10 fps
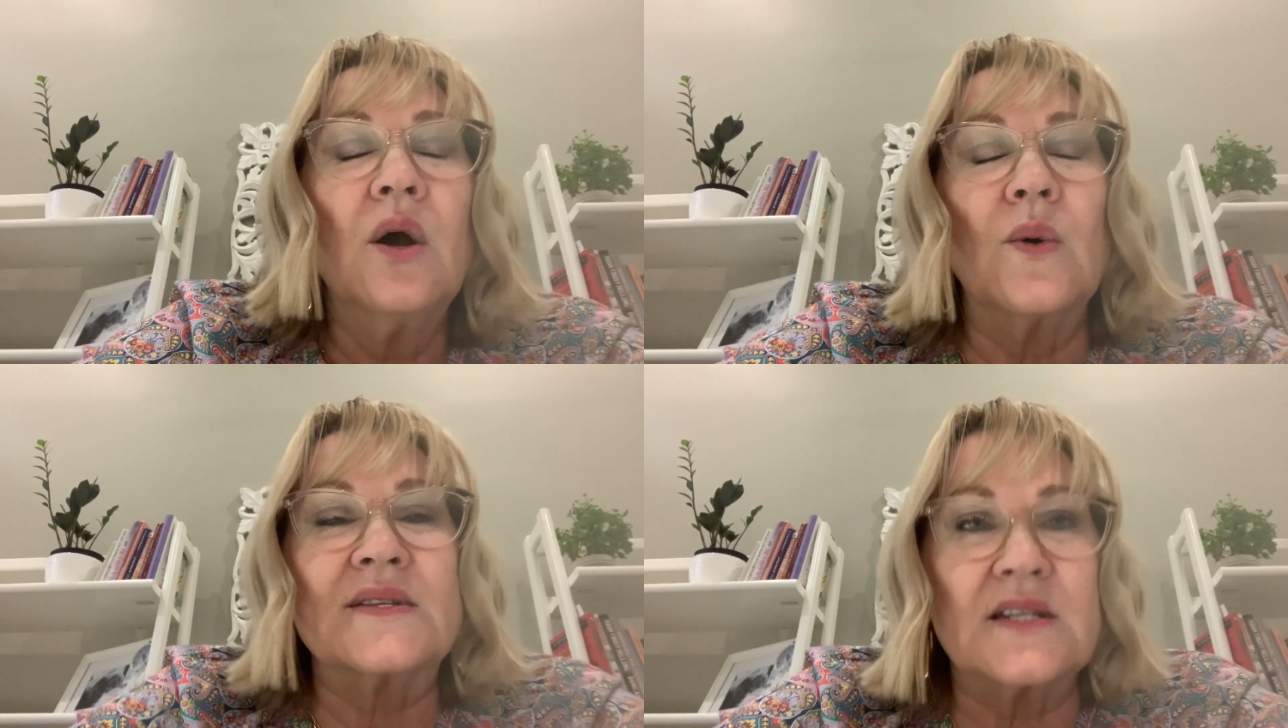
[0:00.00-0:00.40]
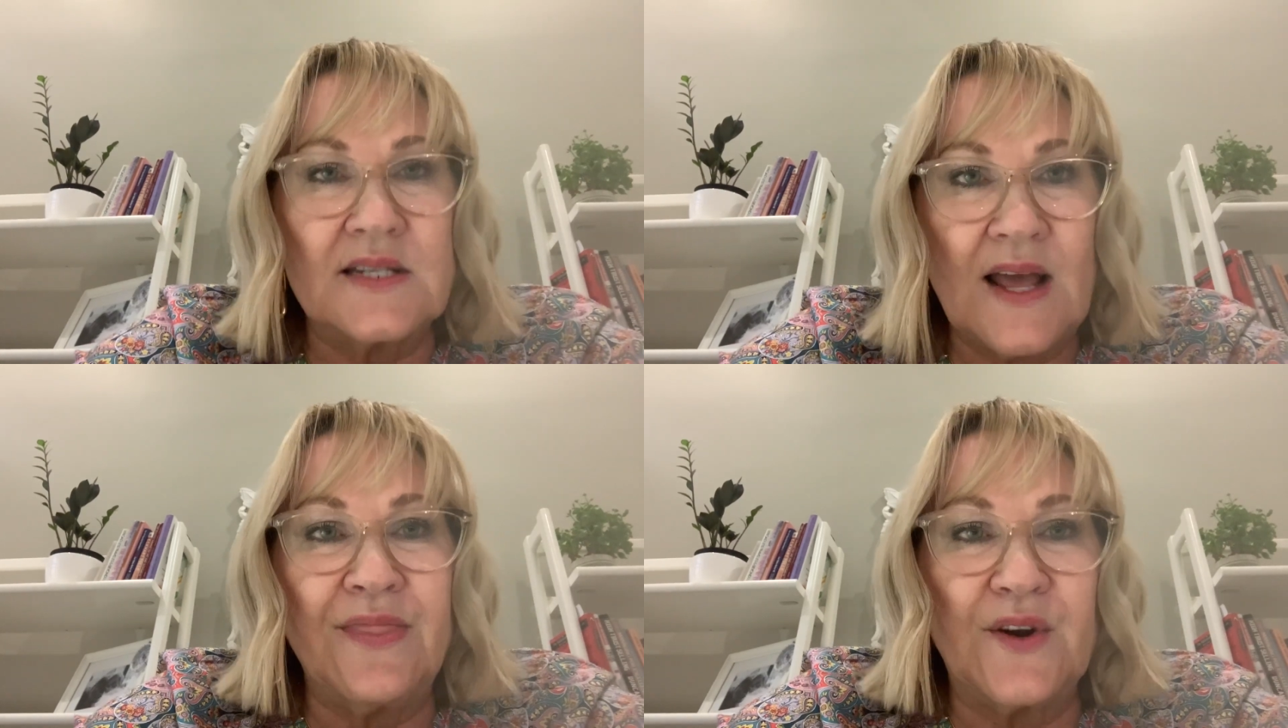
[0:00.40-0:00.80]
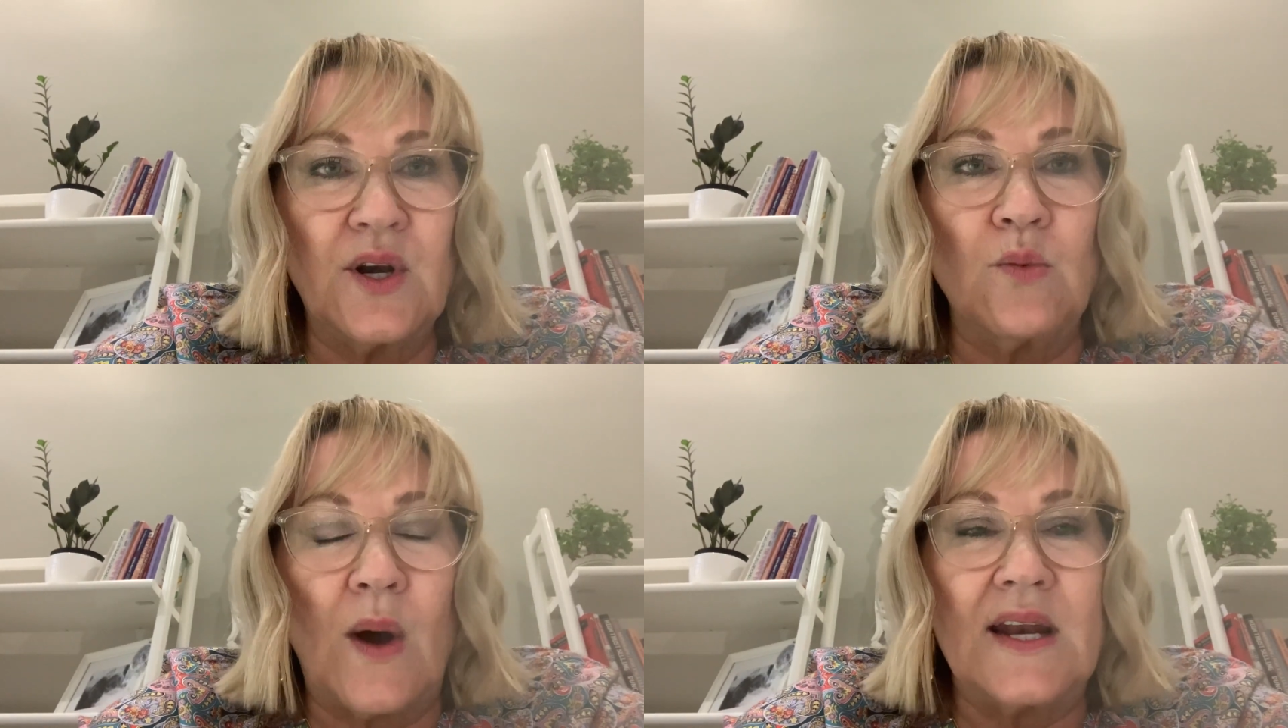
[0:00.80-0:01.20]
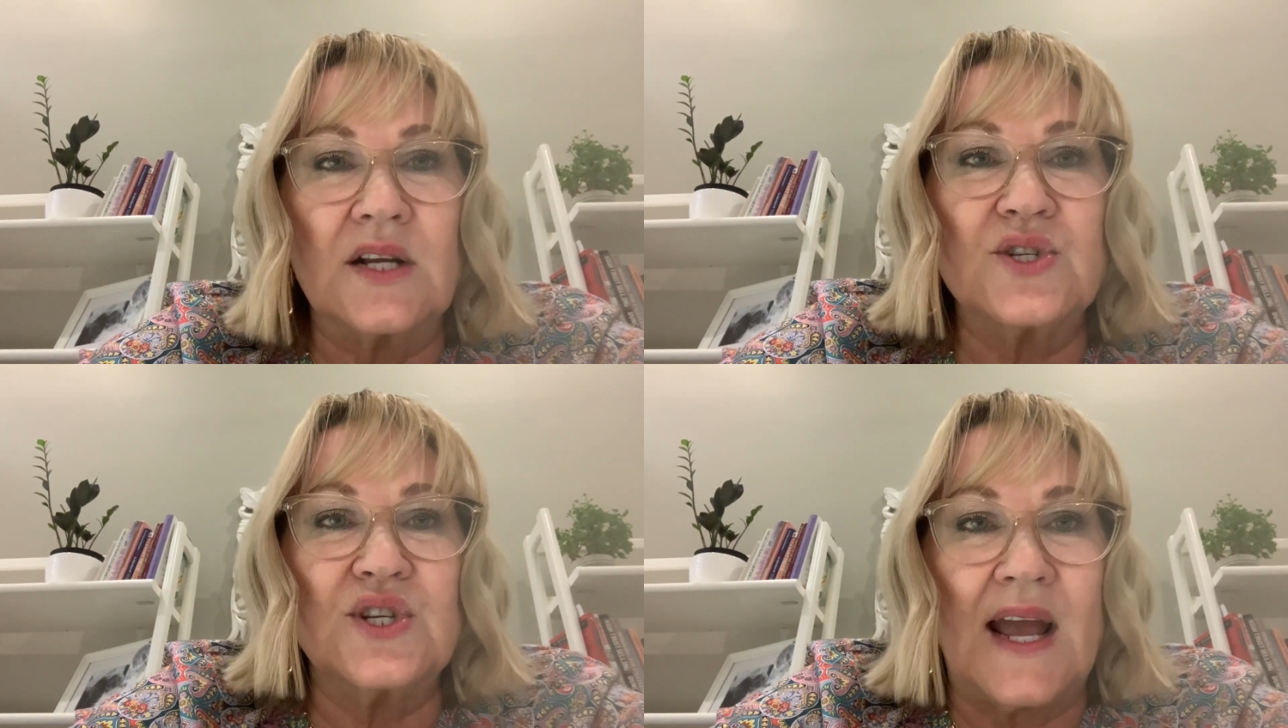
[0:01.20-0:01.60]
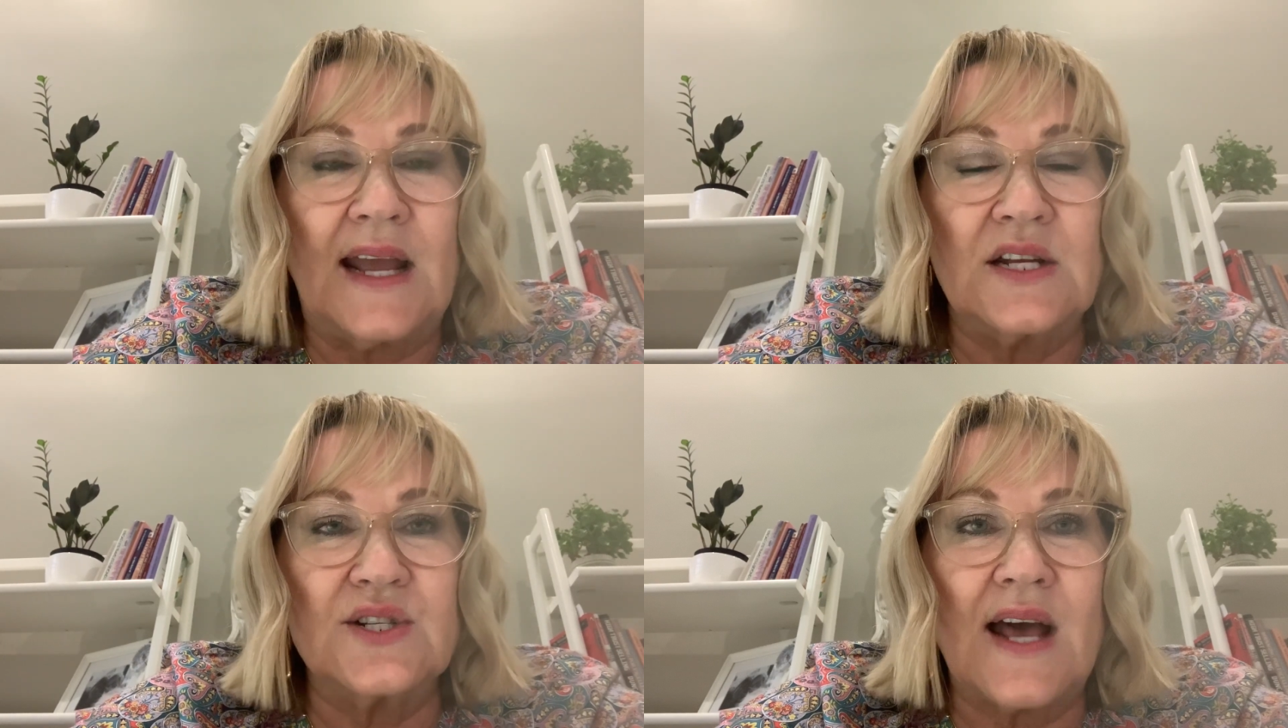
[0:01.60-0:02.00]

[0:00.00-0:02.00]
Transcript: was the 1031 exchange.